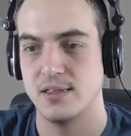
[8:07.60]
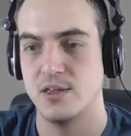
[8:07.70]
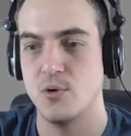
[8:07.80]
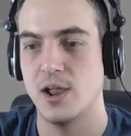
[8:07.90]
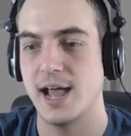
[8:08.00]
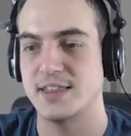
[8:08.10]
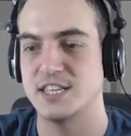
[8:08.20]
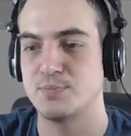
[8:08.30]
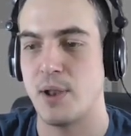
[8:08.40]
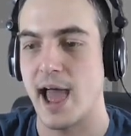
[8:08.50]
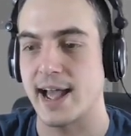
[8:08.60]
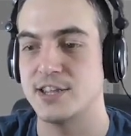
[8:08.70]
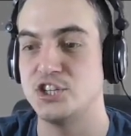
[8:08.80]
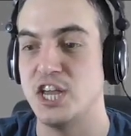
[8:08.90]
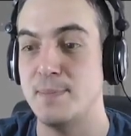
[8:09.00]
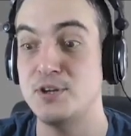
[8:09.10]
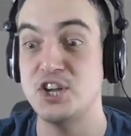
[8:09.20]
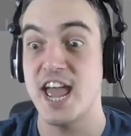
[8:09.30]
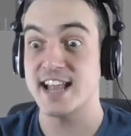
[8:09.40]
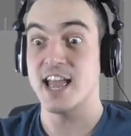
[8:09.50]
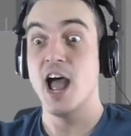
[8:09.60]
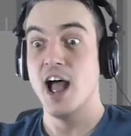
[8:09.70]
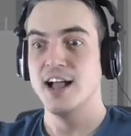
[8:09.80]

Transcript: You are like this plaque. Cheap shit!